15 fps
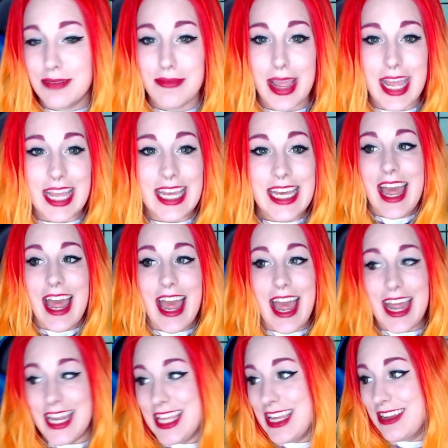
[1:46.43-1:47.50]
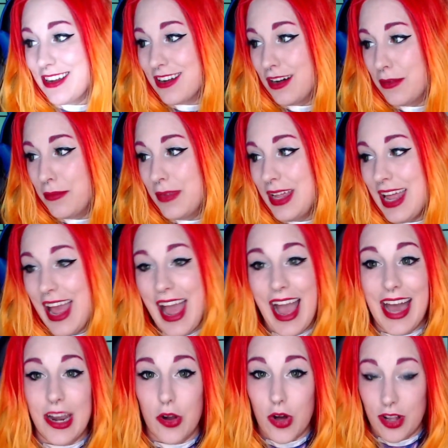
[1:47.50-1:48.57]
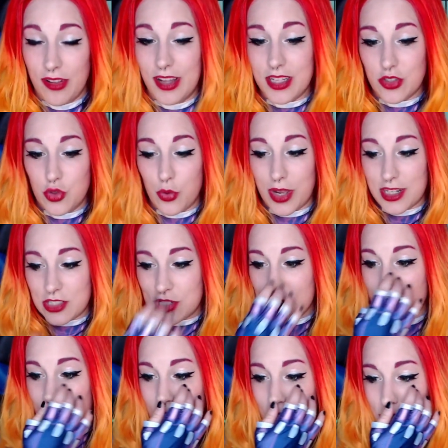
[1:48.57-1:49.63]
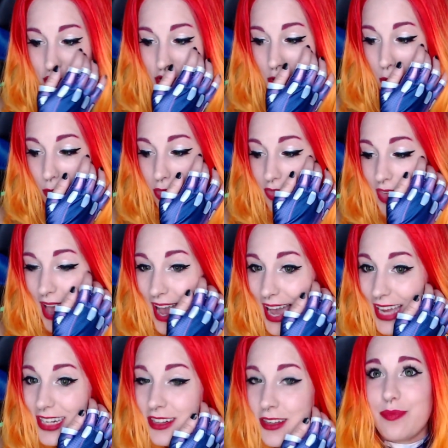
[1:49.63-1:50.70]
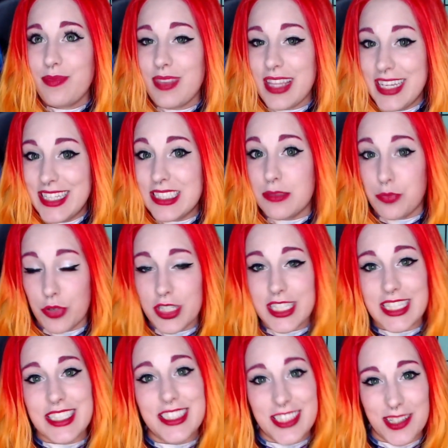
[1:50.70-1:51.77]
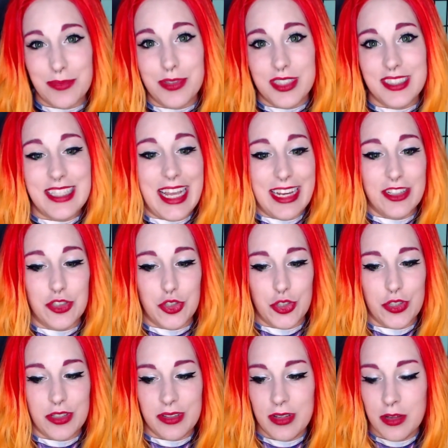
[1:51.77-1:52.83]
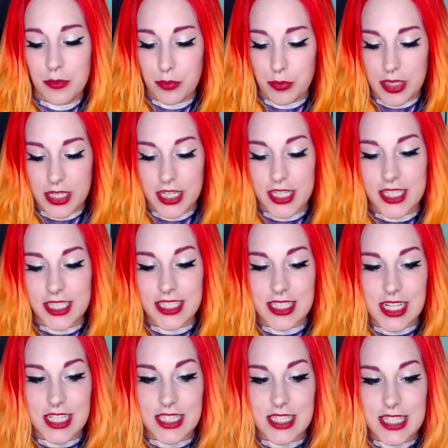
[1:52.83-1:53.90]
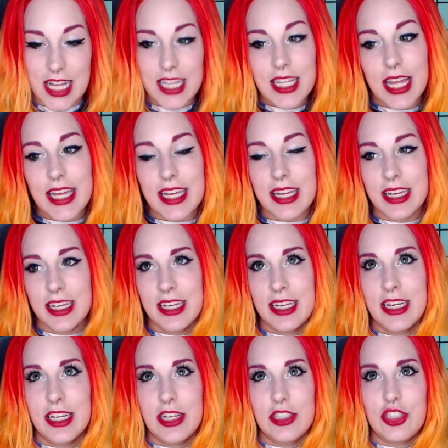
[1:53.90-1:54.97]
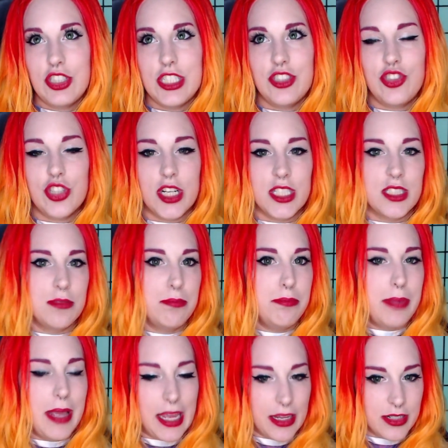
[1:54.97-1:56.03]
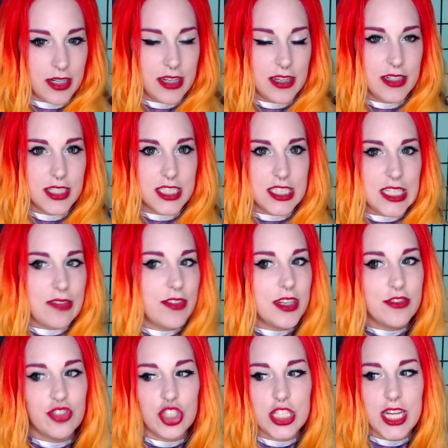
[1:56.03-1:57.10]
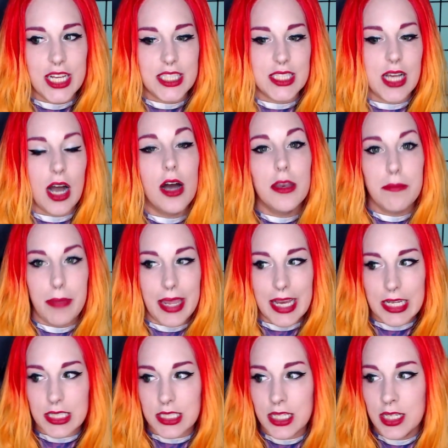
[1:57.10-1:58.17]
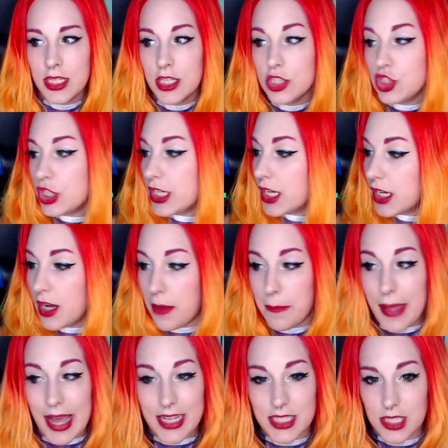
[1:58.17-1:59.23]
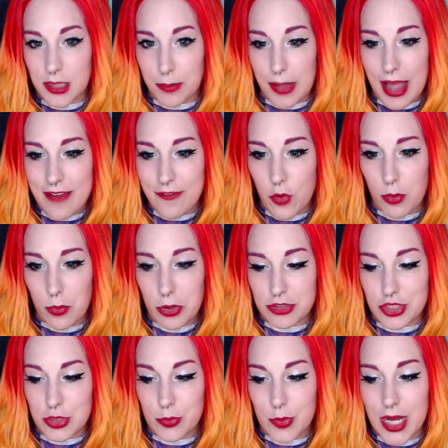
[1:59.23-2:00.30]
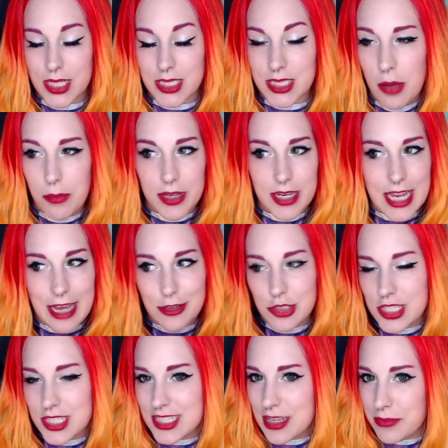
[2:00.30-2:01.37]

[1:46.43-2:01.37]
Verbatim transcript: make any income at all on Twitch. So that is pretty substantial because it's not like she's just banned. Because even if she gets unbanned, she can come back to the platform all she wants. But now she's not